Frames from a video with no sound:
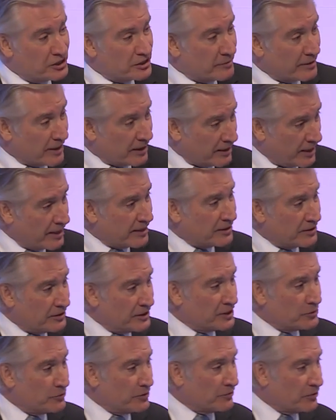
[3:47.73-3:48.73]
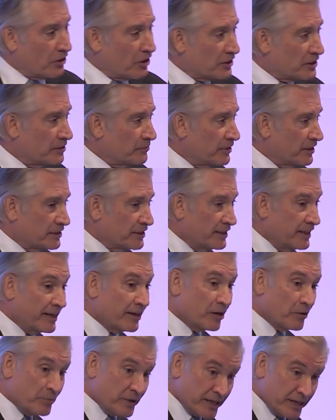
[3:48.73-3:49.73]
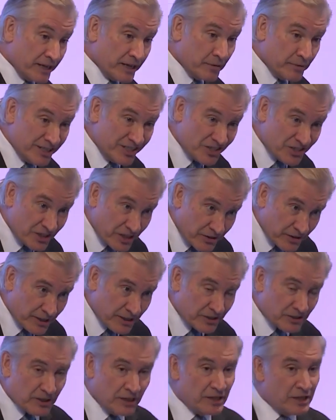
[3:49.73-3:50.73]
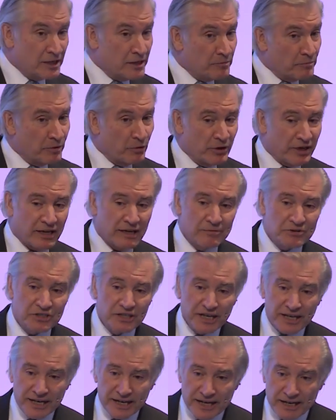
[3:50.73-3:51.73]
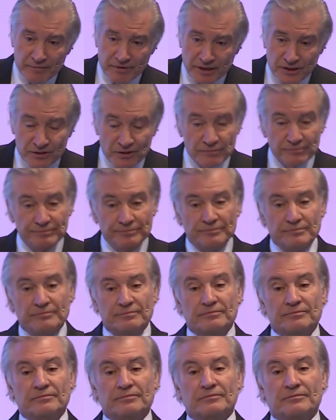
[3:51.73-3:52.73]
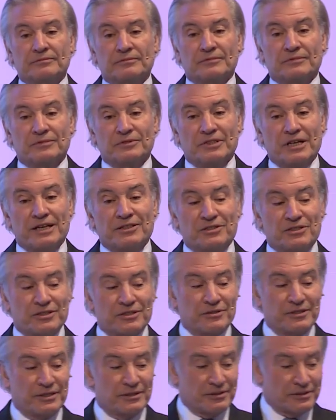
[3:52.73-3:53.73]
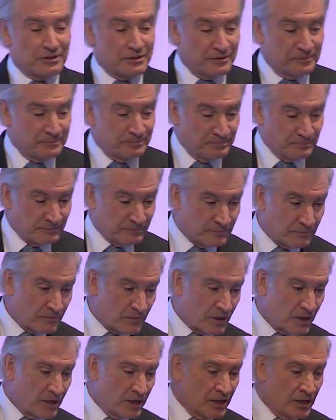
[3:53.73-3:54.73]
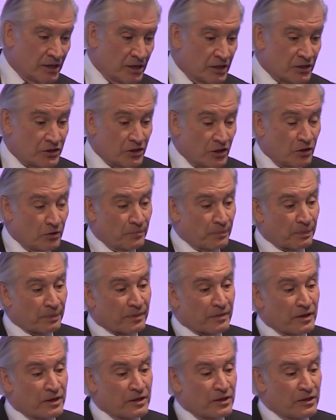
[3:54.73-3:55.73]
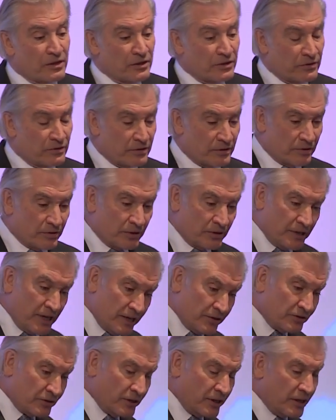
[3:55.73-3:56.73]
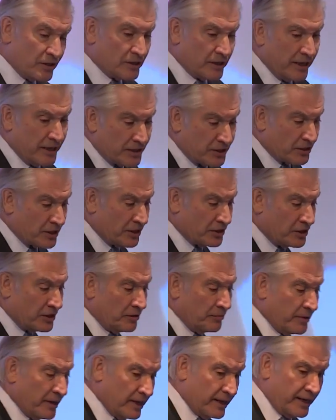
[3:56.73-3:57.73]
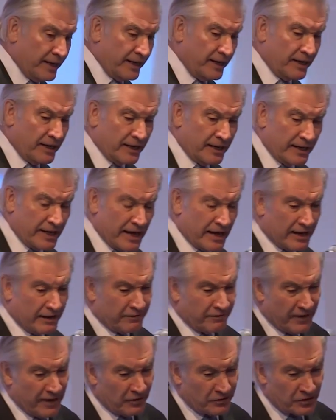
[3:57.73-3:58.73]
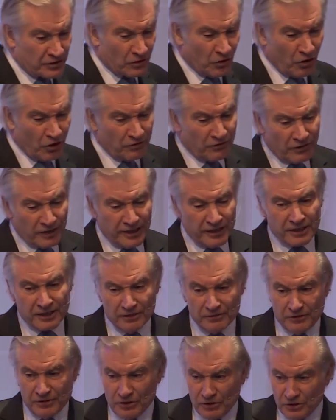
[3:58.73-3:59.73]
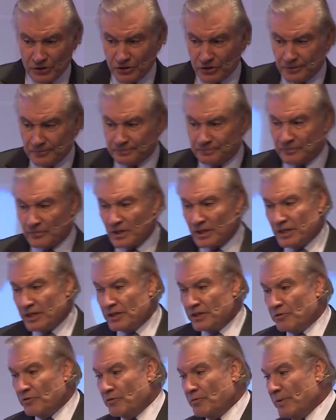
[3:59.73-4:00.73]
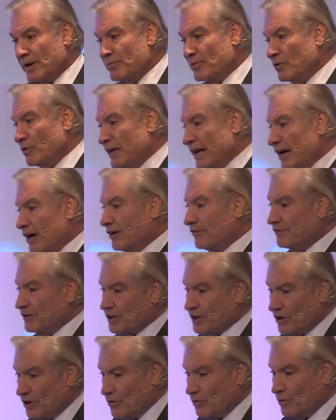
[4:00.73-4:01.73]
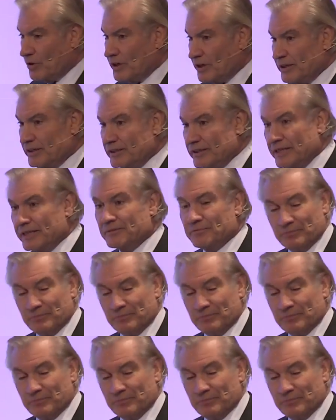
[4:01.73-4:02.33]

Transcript: about a lot of the things we've talked about today are beginning to be serious. But when it comes to economics, not serious. So, yesterday, there was a lot of discussion about AI, and I found there's an awful lot of confusion. Remember when AlphaGo won,